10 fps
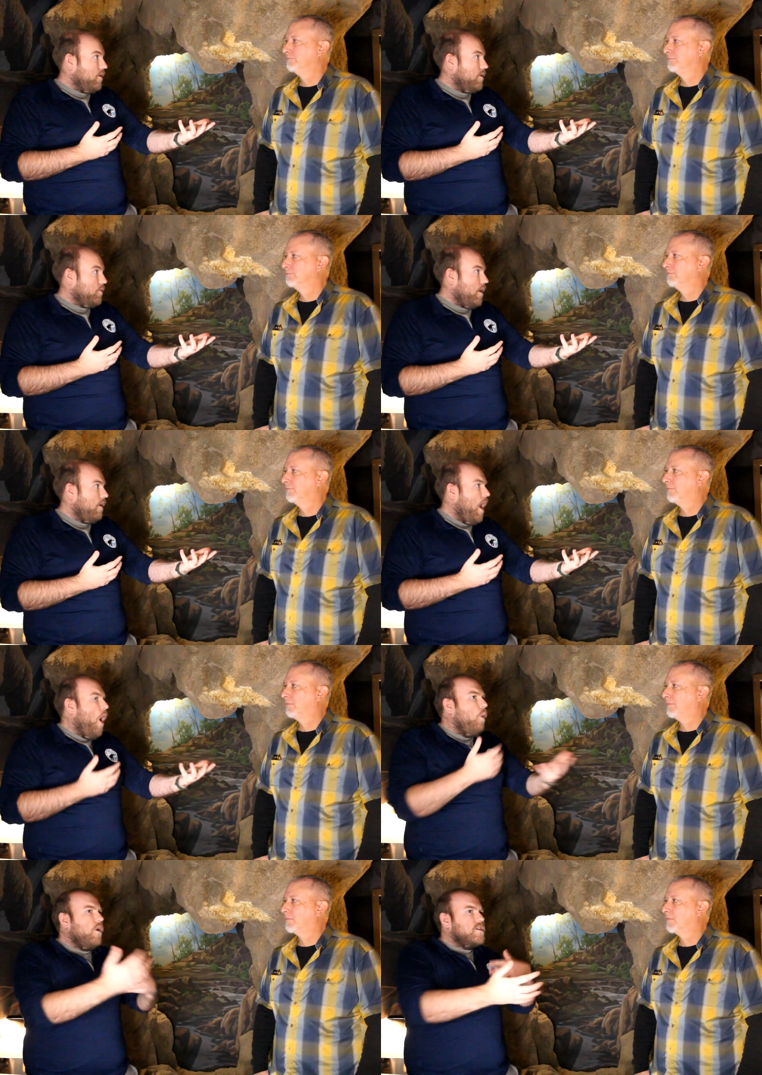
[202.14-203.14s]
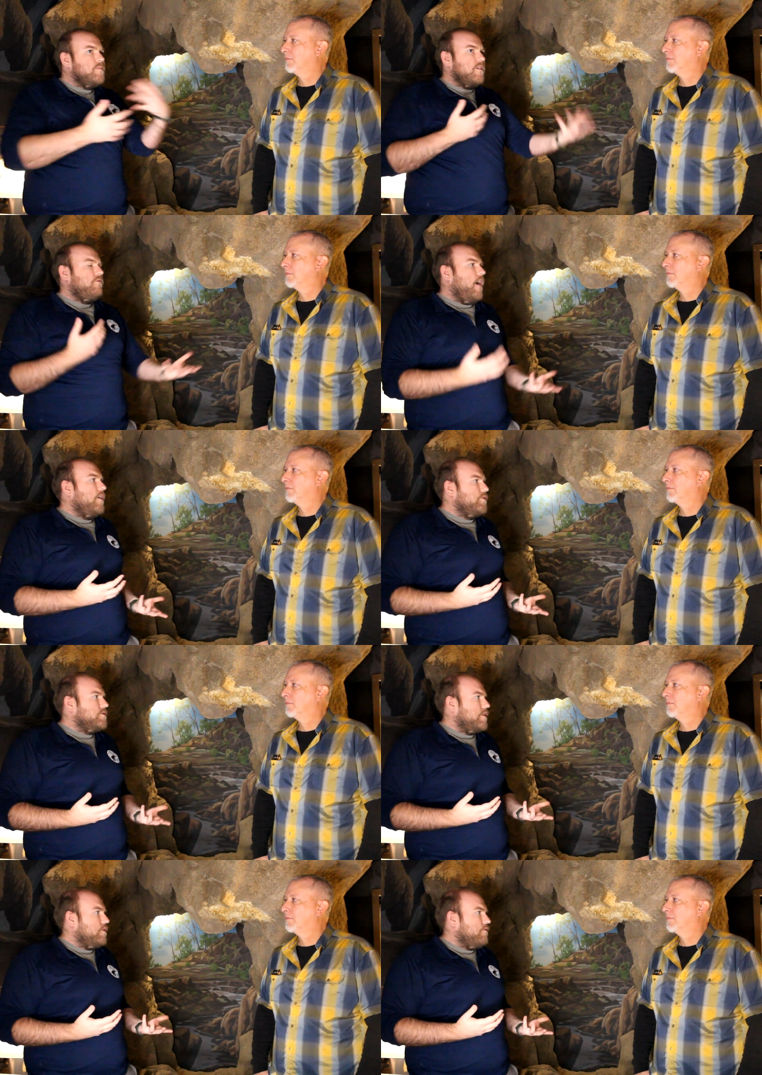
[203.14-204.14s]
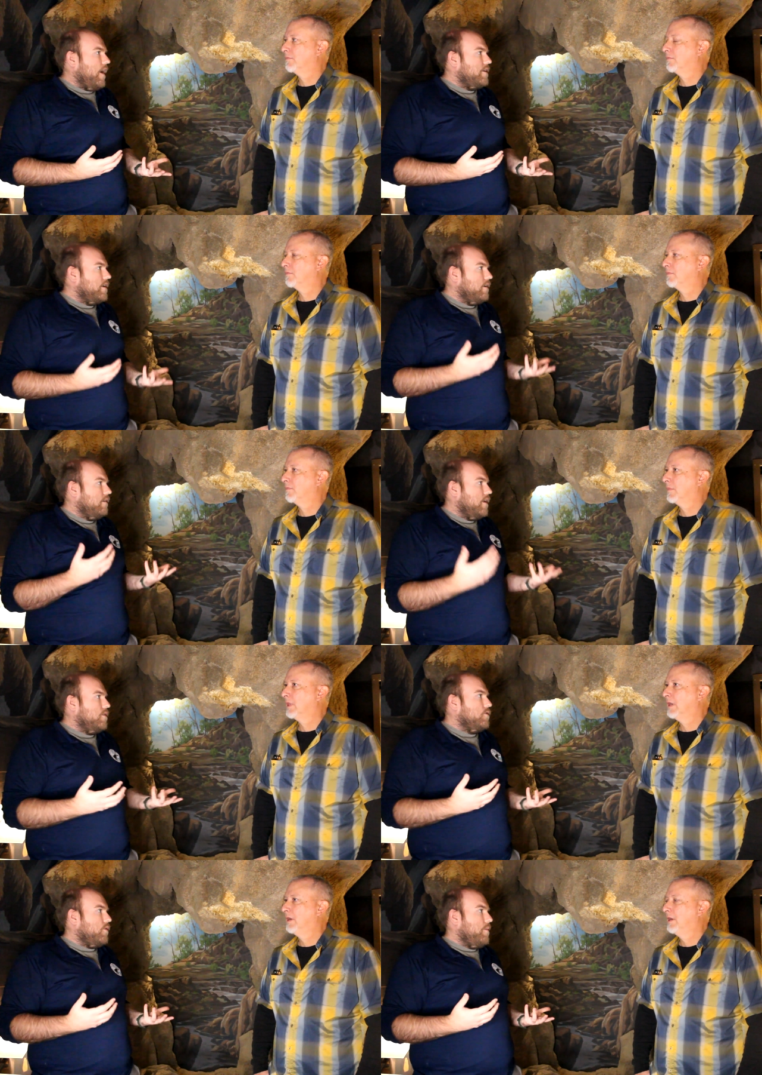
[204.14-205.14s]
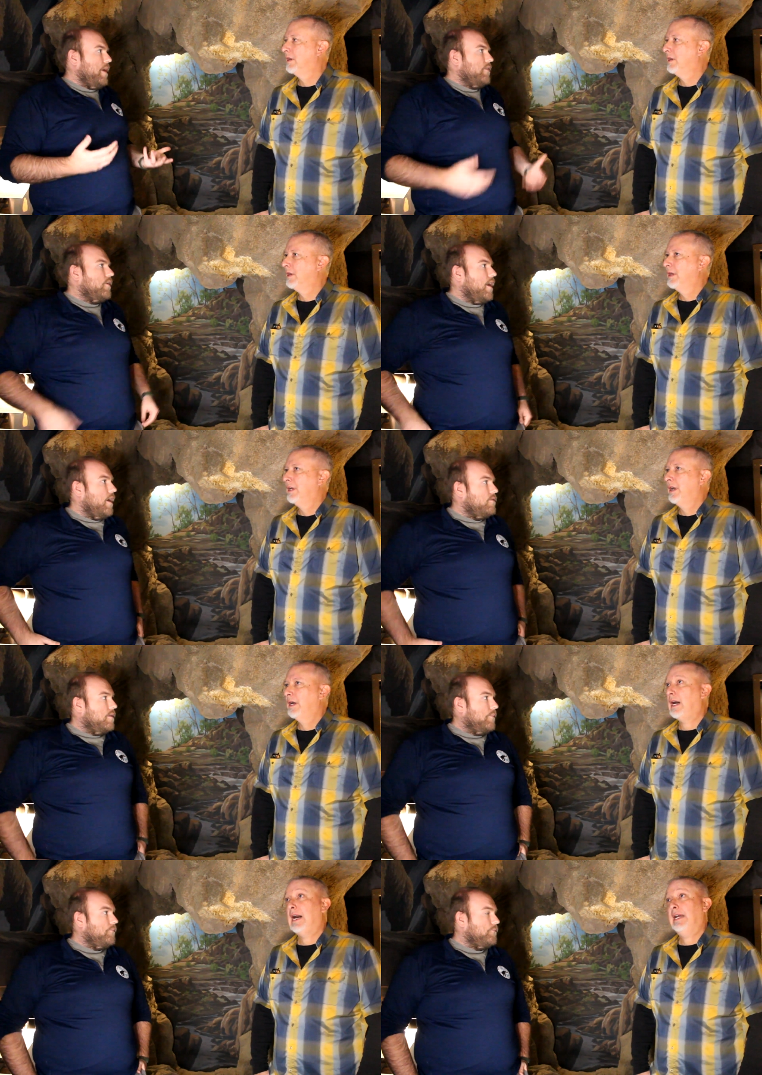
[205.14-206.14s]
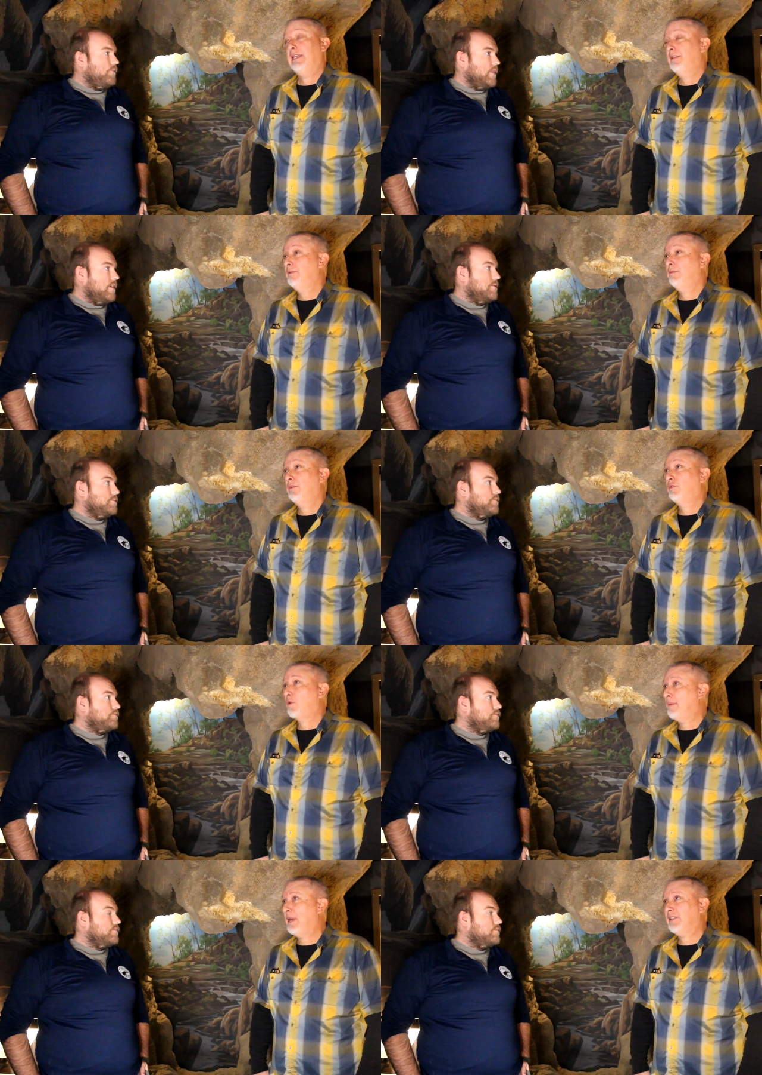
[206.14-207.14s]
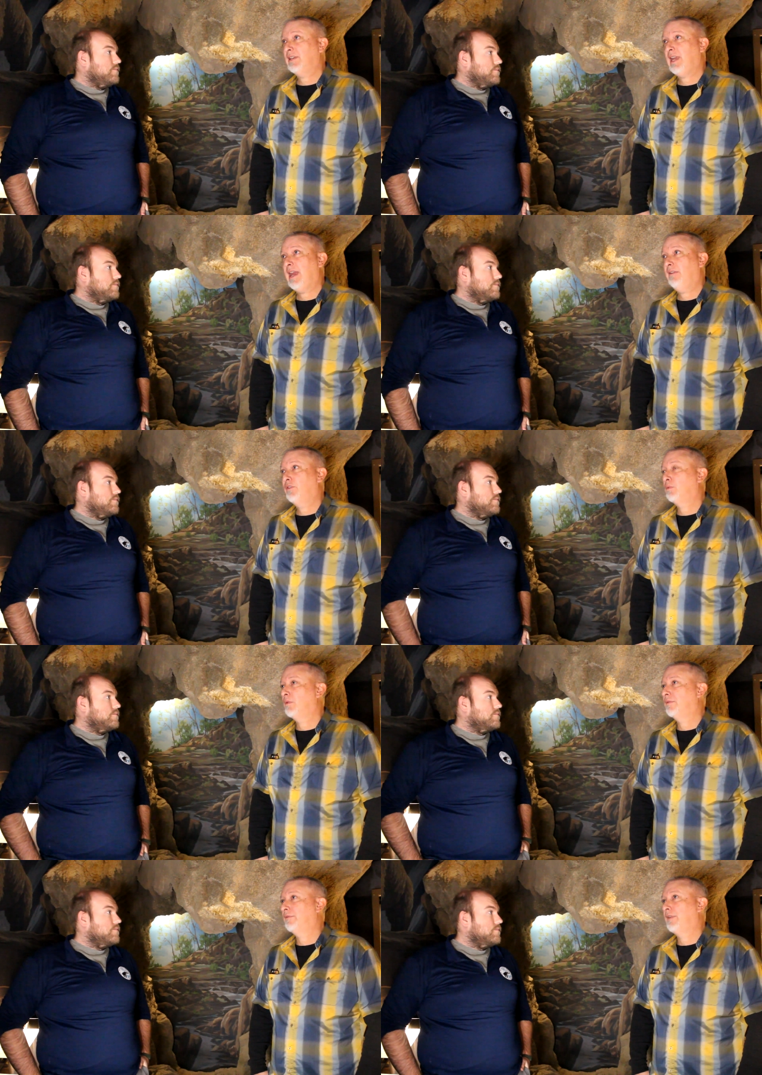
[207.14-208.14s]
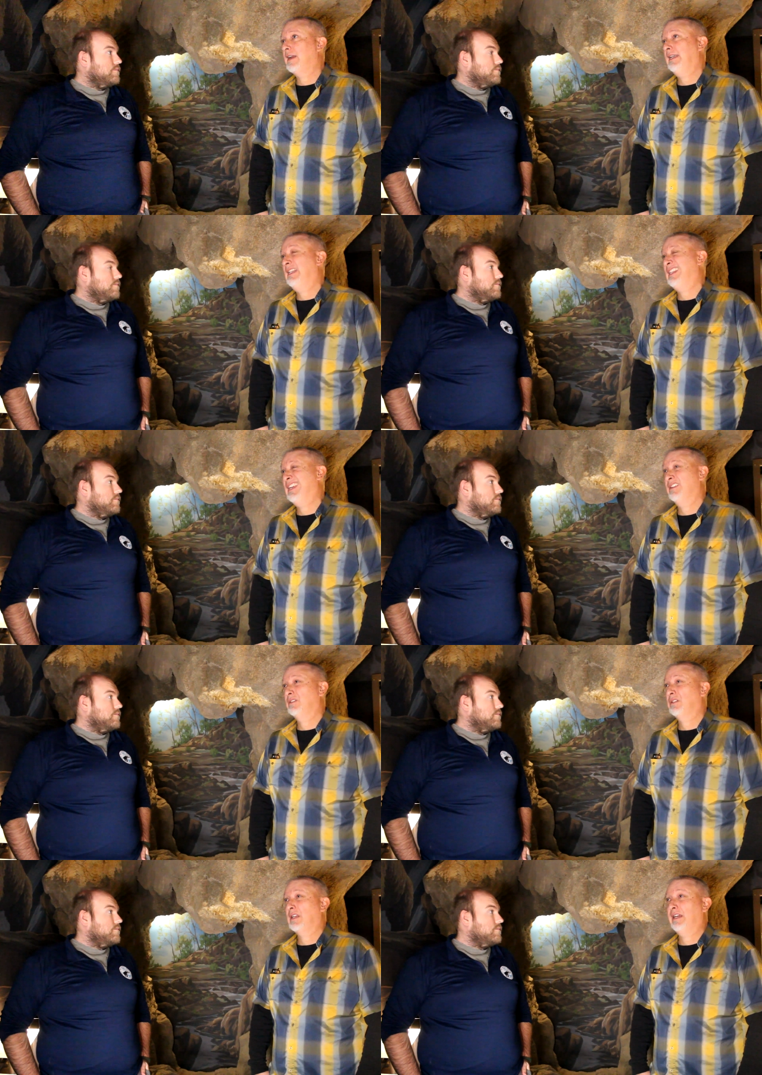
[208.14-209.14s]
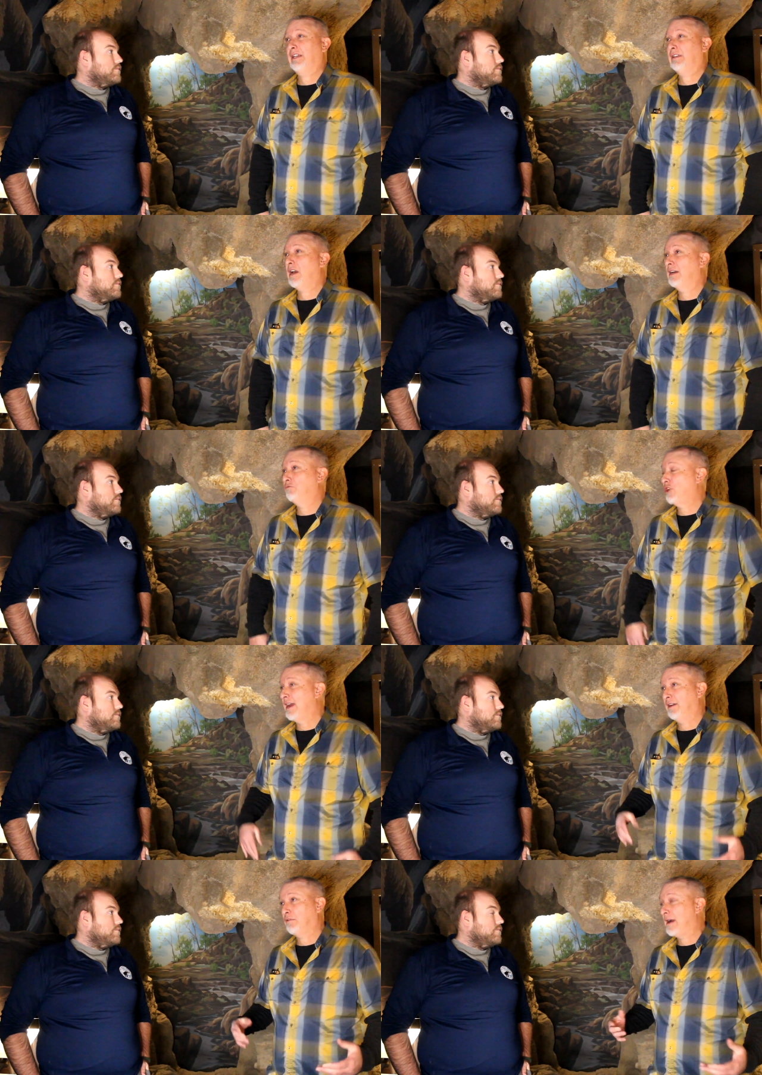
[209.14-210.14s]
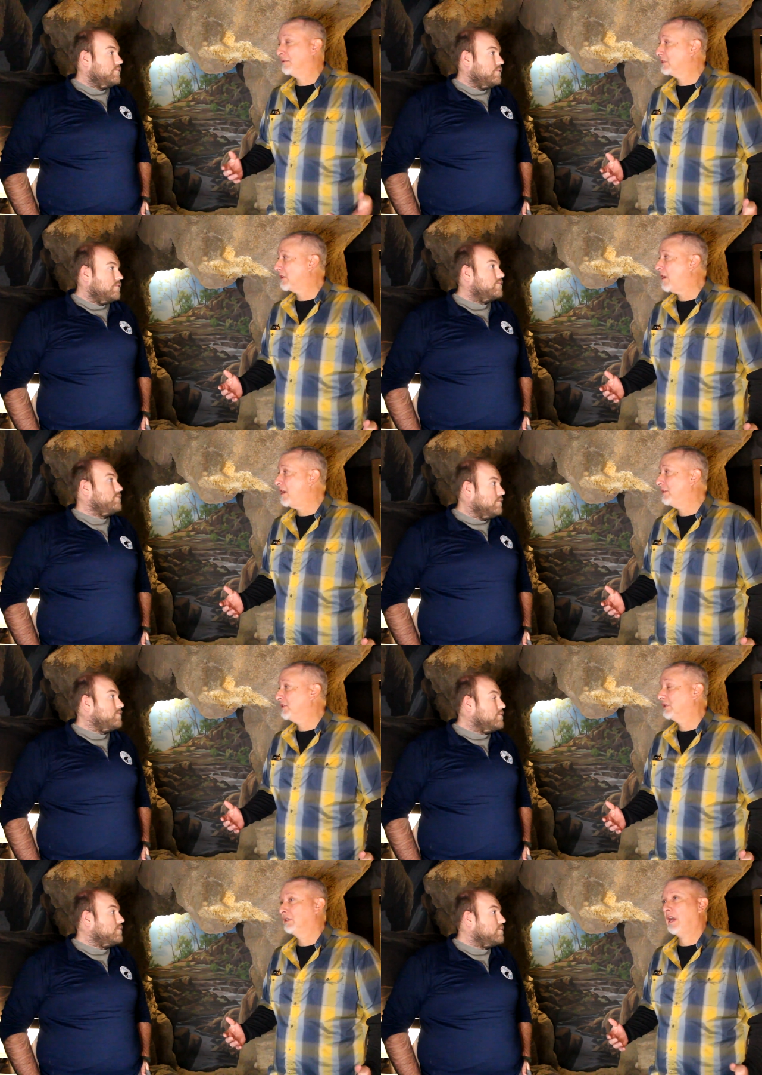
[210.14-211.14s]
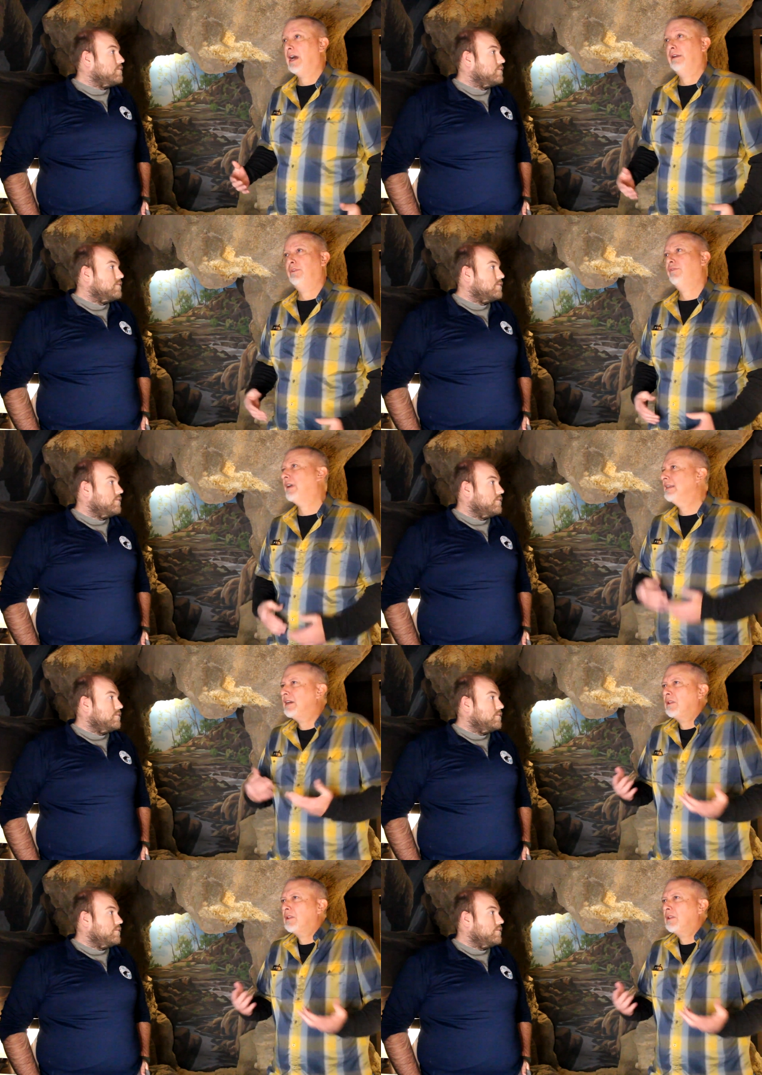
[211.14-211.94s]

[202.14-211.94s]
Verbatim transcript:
Speaker 1: here as well. What are some of the fossils that they're finding in those Great Basin caves?
Speaker 2: Uh, in Great Basin caves, we're finding things like uh, giant ground sloths. Uh, you find a